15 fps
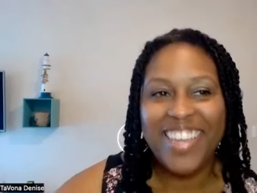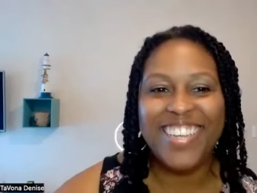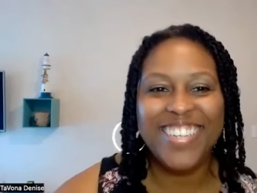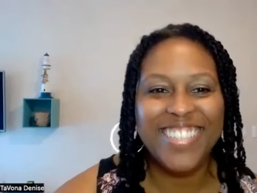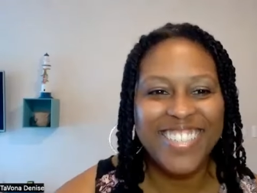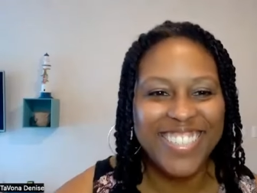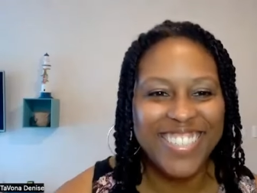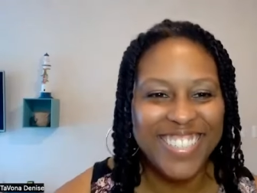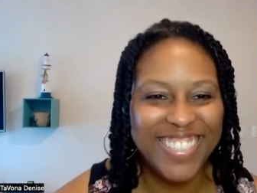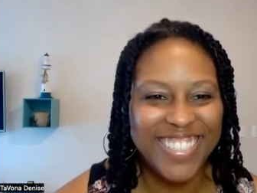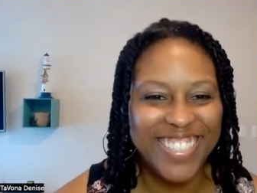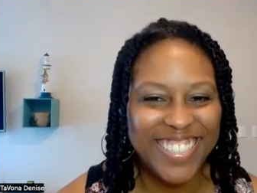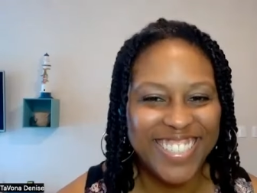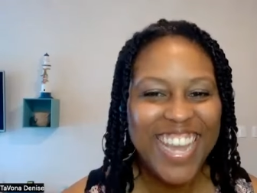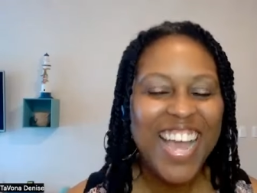I
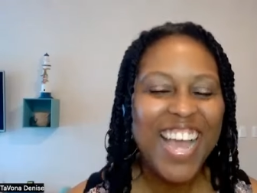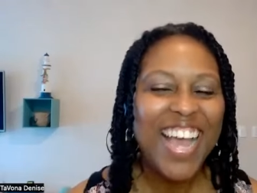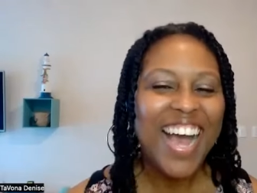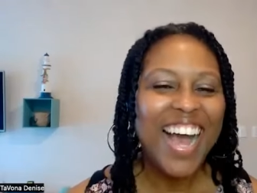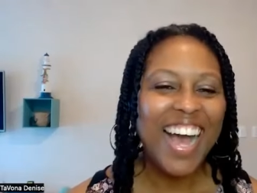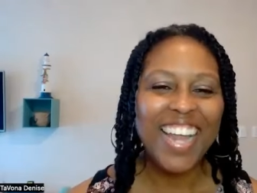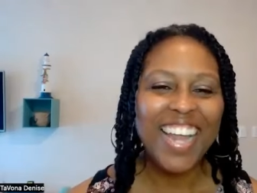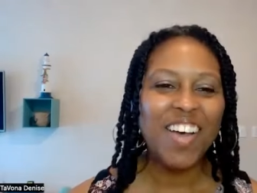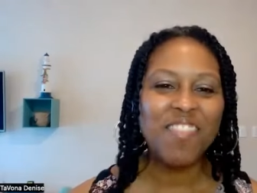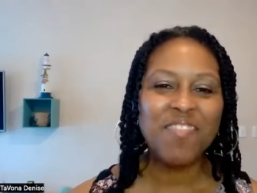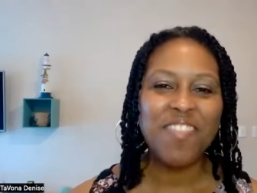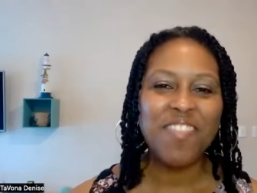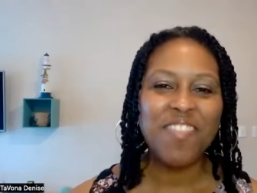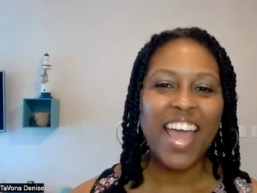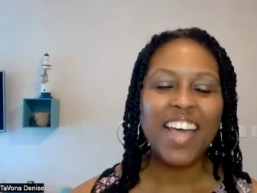love
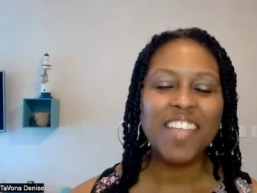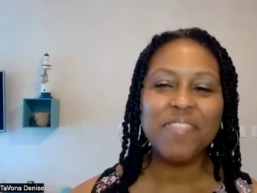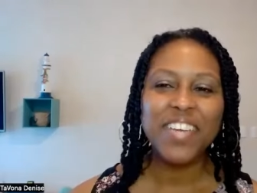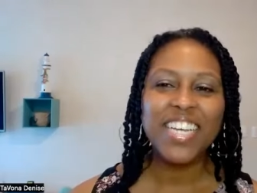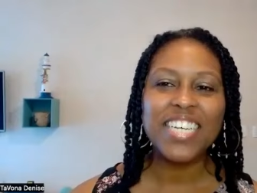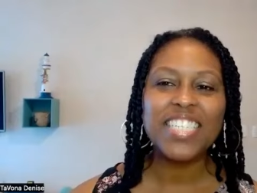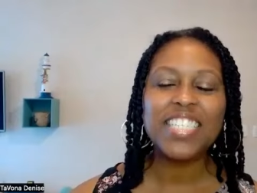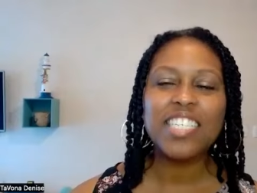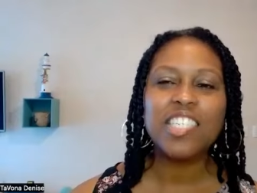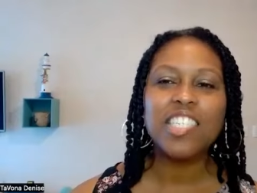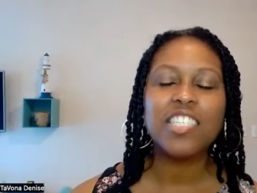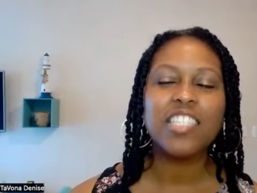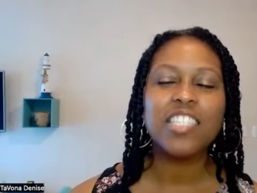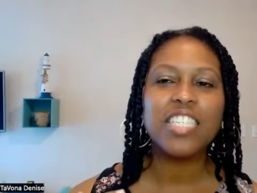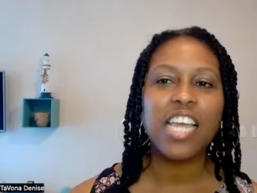math because it
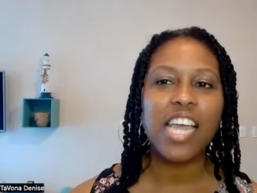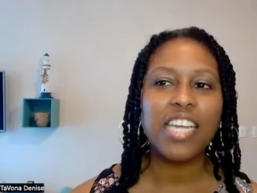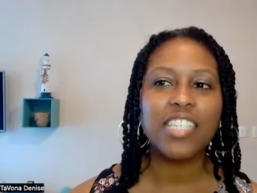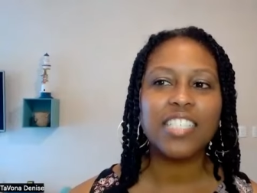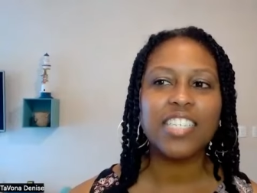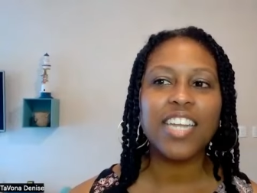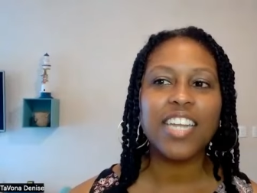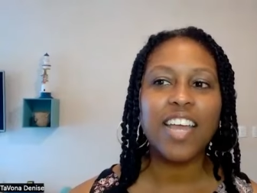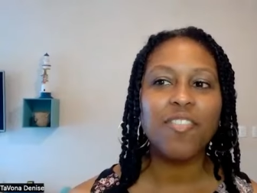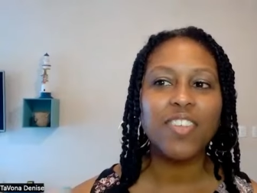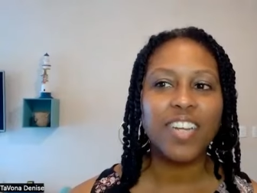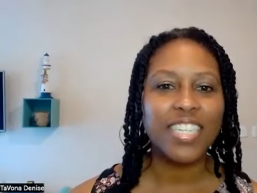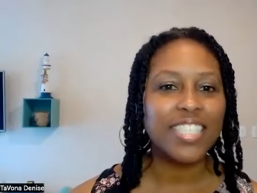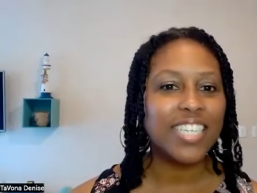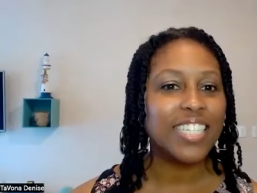just takes the, like
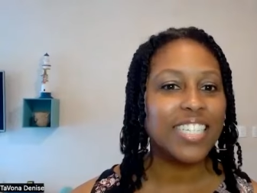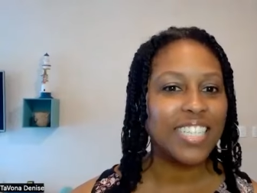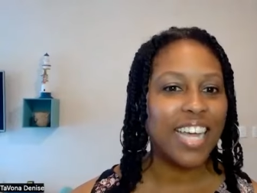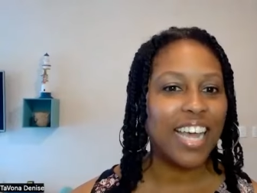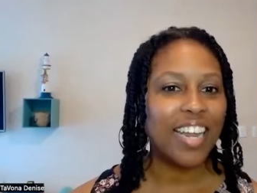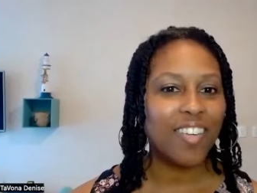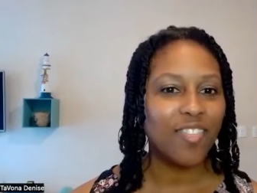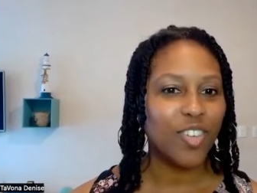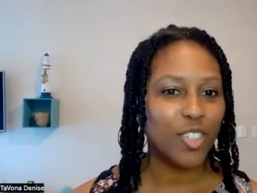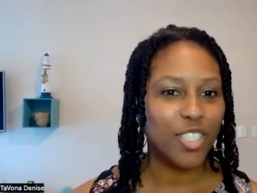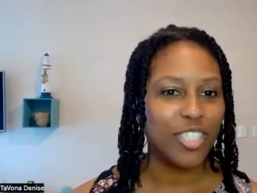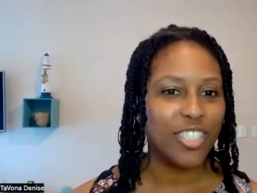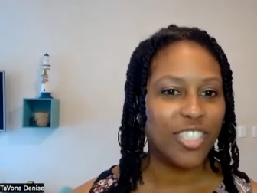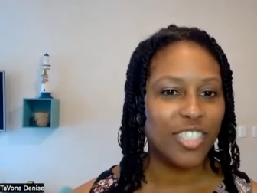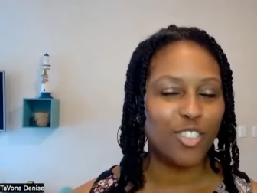when I said the data
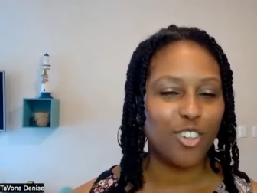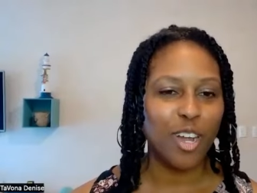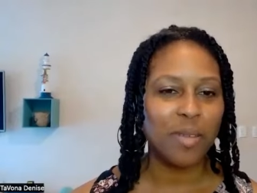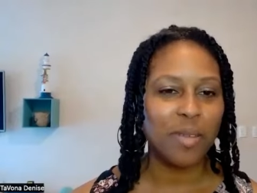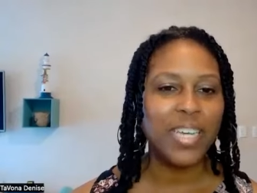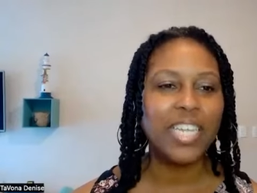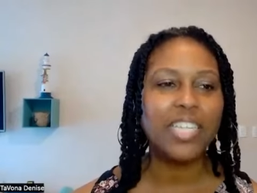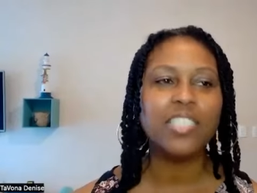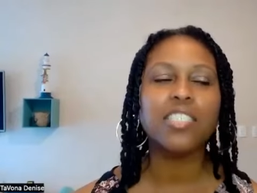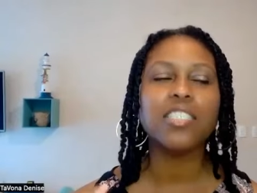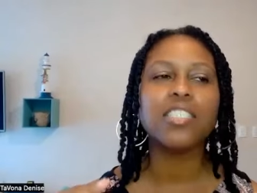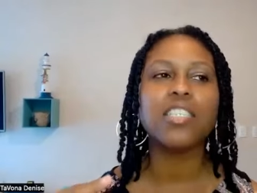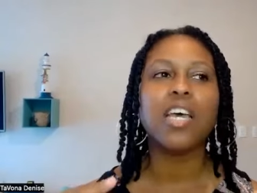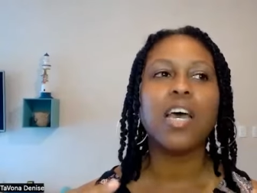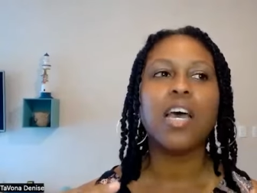versus the drama, it
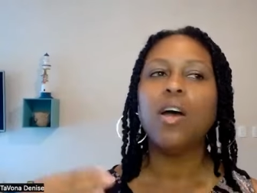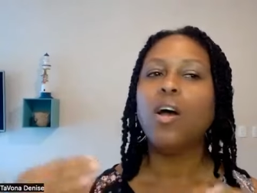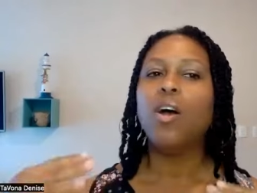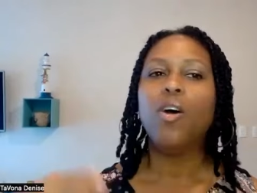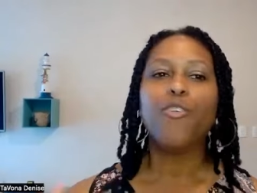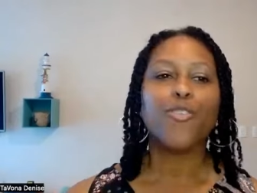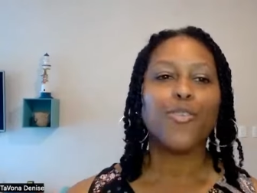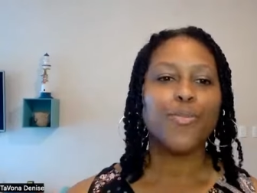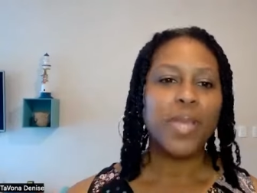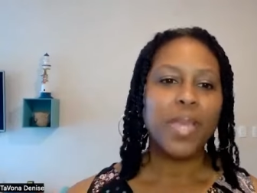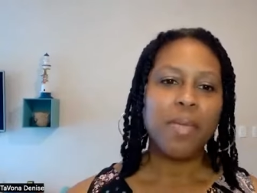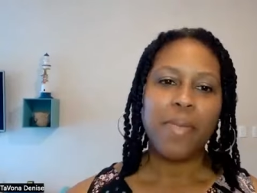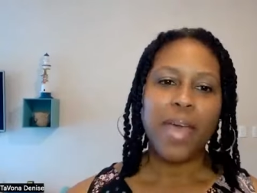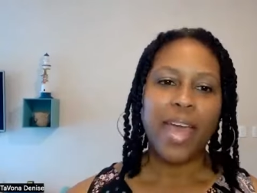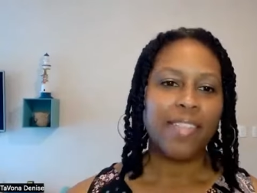just for
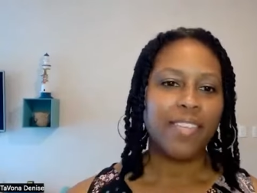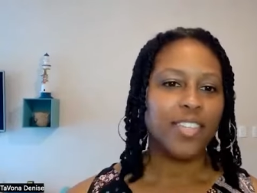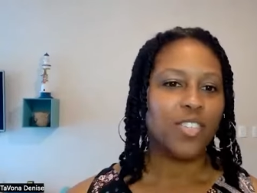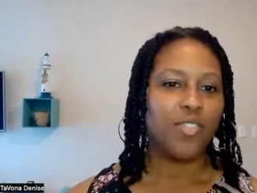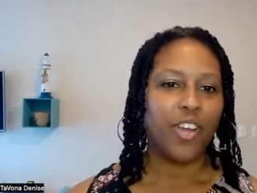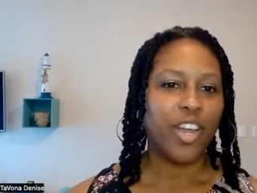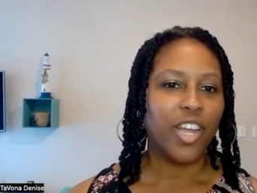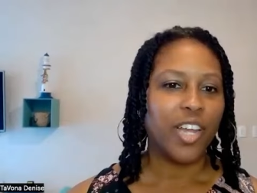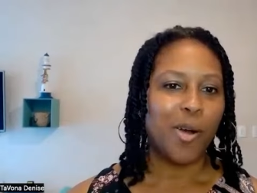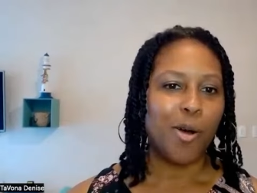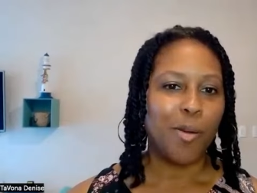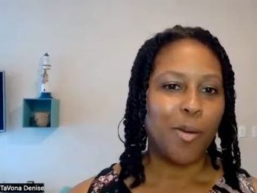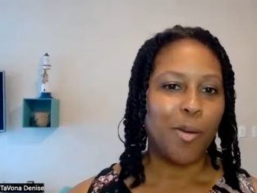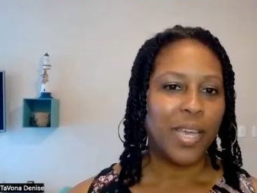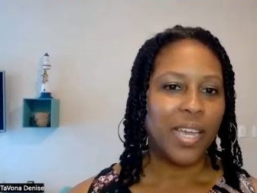me math is very
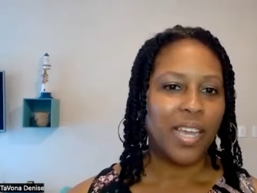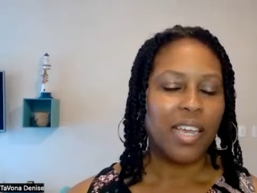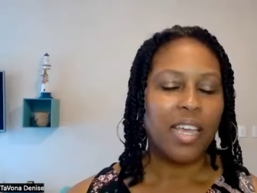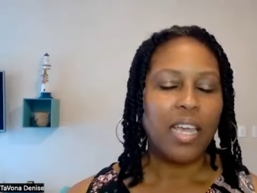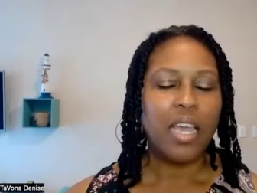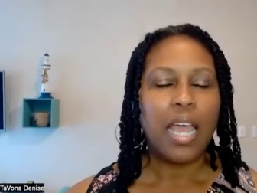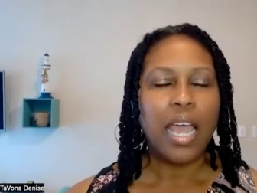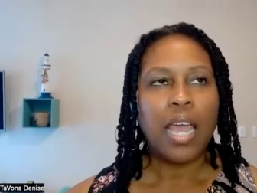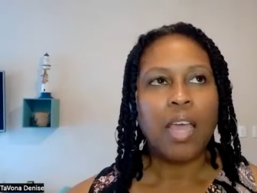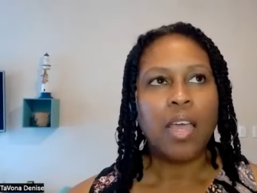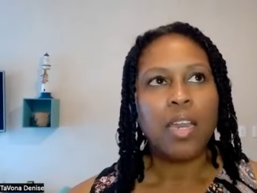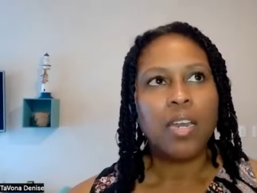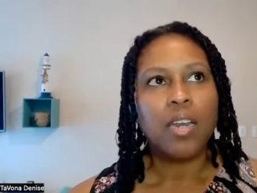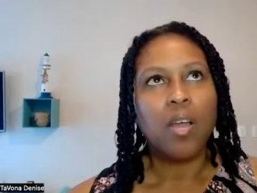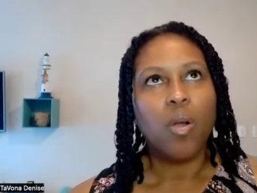calming. Mm-hmm.
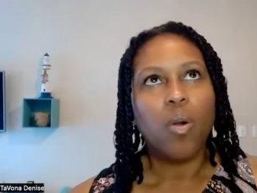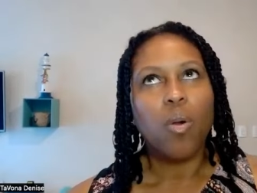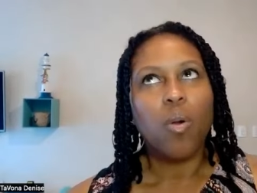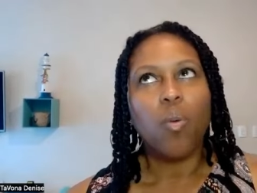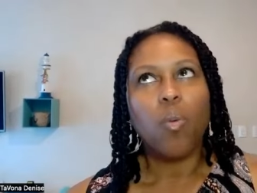And